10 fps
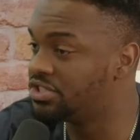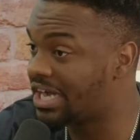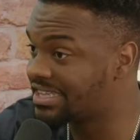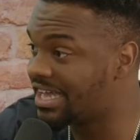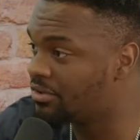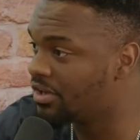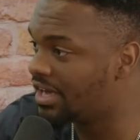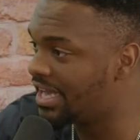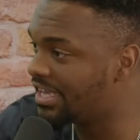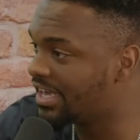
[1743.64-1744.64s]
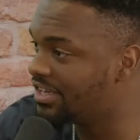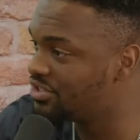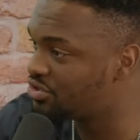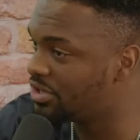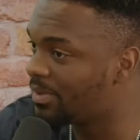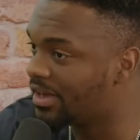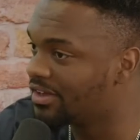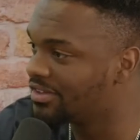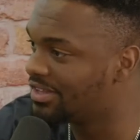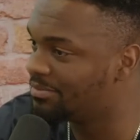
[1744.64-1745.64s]
Jack Downer, aka Street
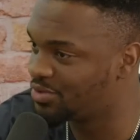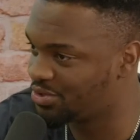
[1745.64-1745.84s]
Panner. I'm